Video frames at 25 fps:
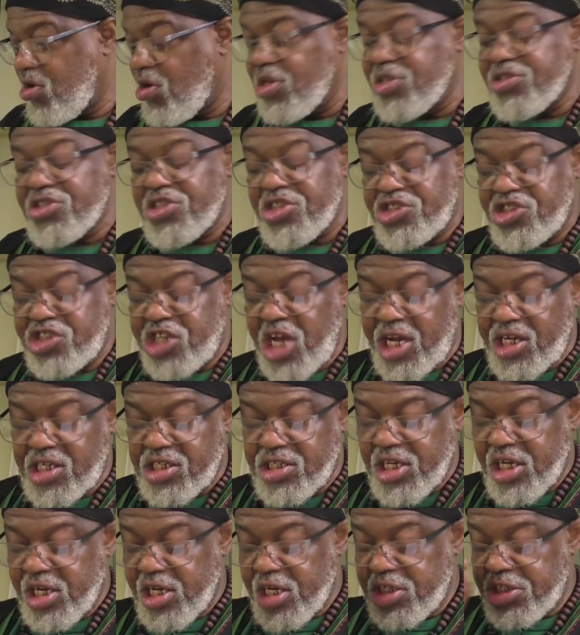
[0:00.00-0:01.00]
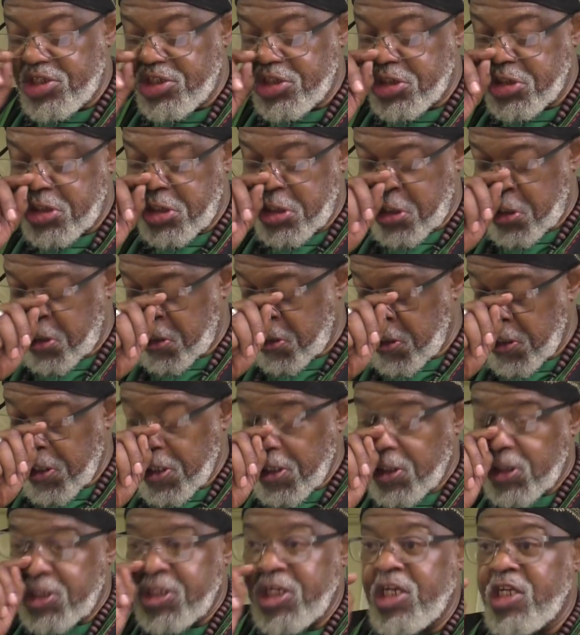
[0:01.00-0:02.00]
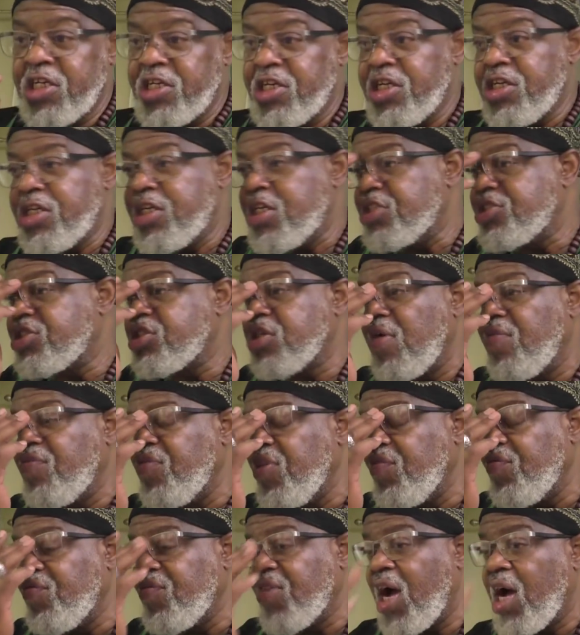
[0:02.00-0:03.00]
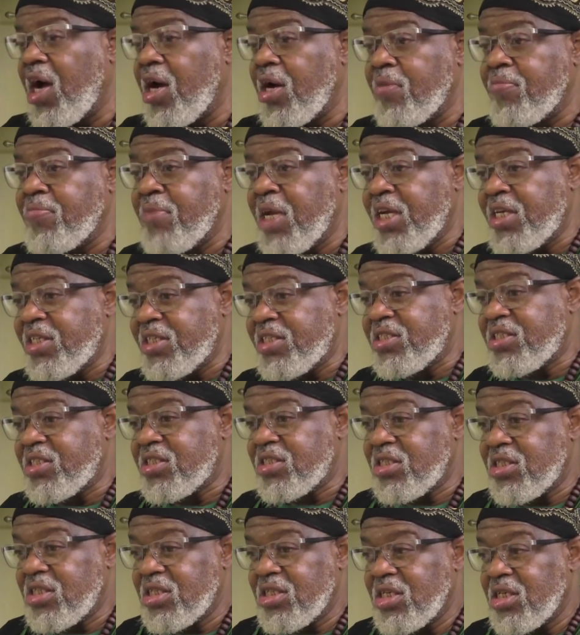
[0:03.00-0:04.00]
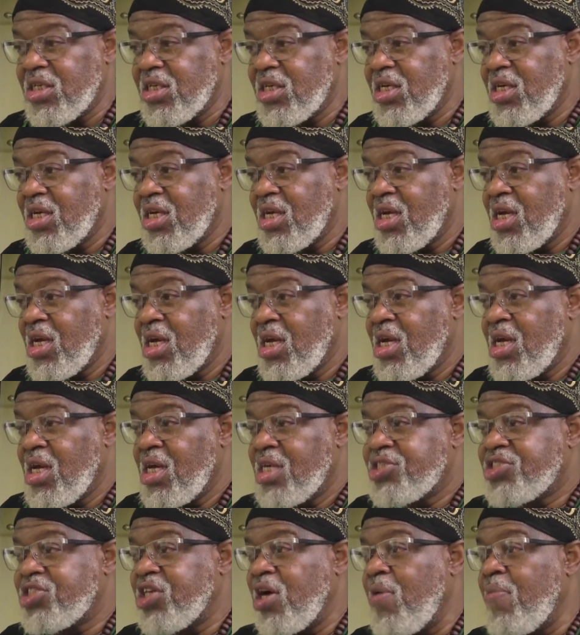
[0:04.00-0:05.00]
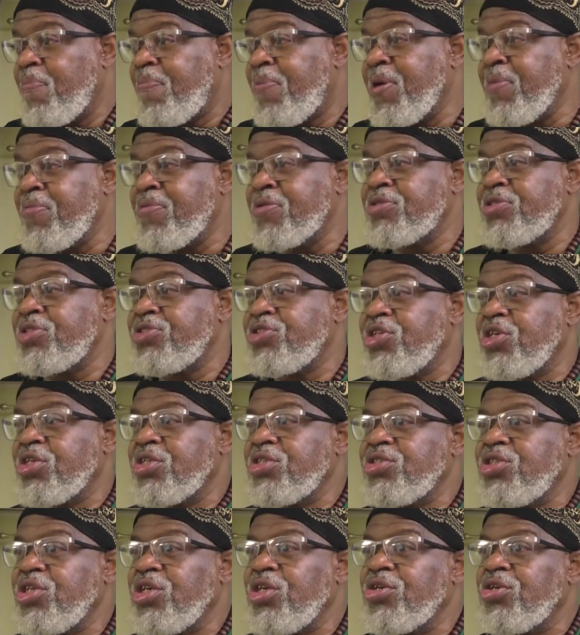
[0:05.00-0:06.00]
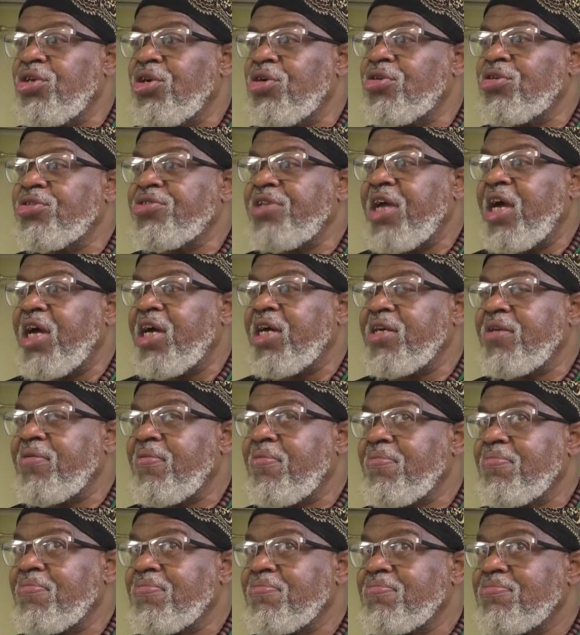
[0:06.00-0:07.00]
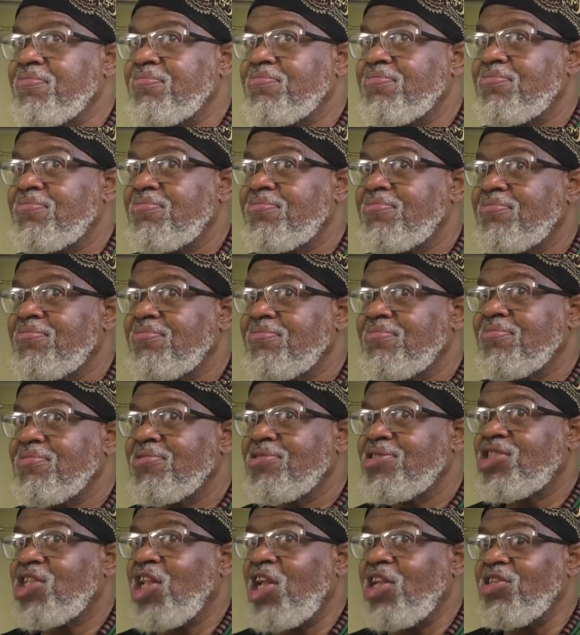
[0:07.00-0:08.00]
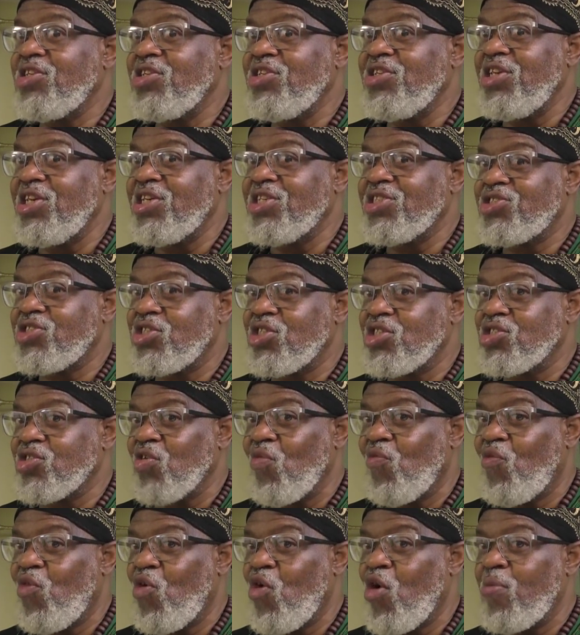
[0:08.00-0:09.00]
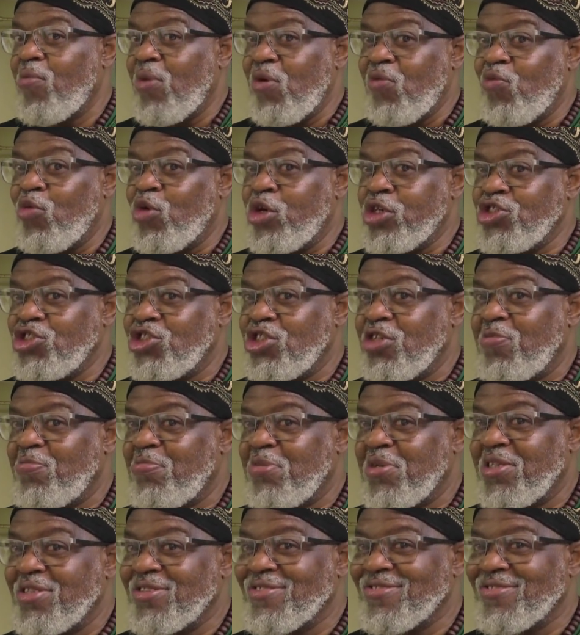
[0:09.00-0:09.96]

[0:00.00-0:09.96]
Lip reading: on the checklist, cleanliness of environment. Some people, do you know that cleanliness is a form of worship?